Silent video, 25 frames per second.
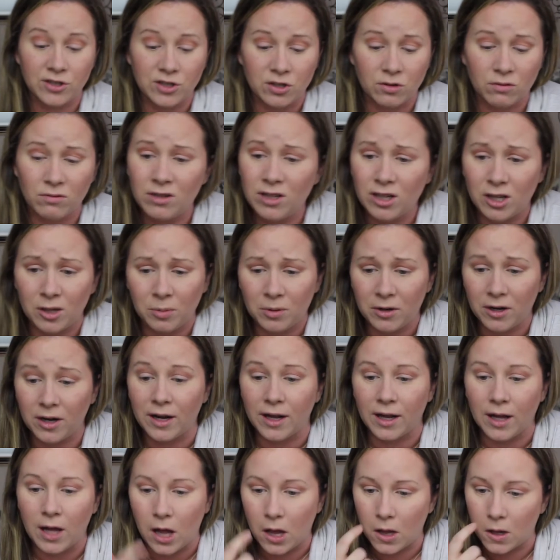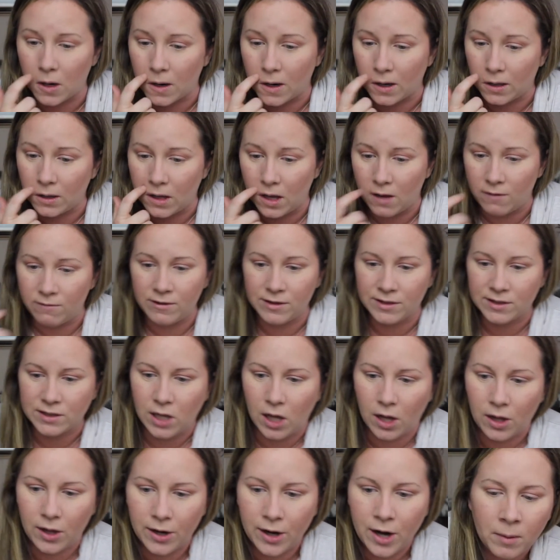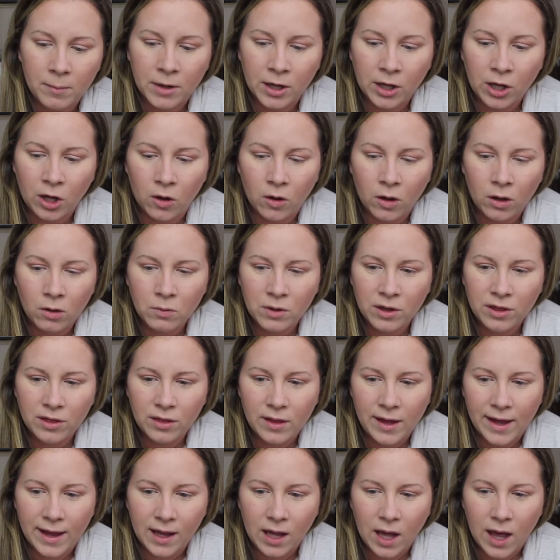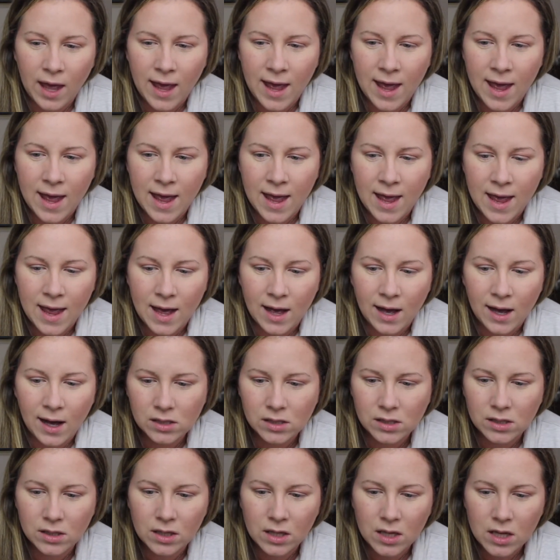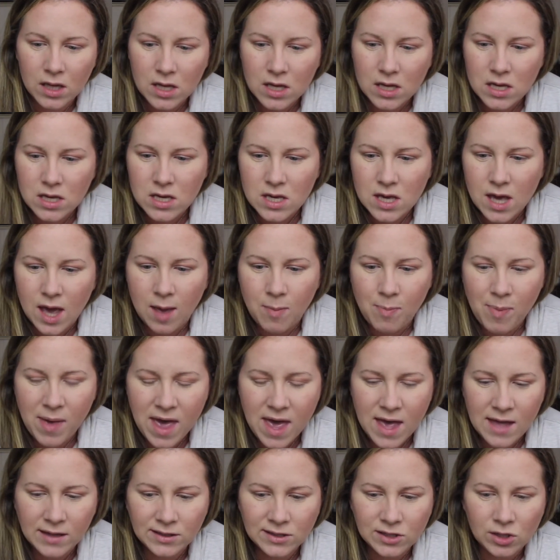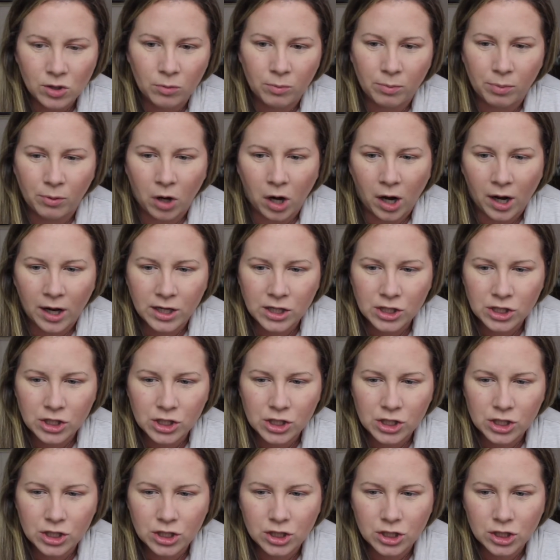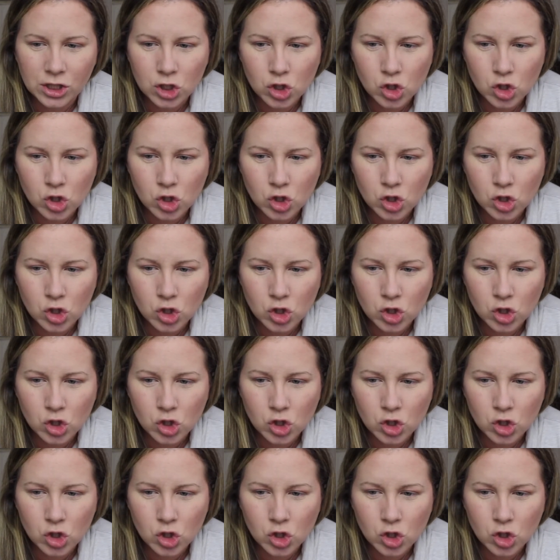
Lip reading: It's a really pretty color. I love this color. I'm going to go in with like a pencil brush.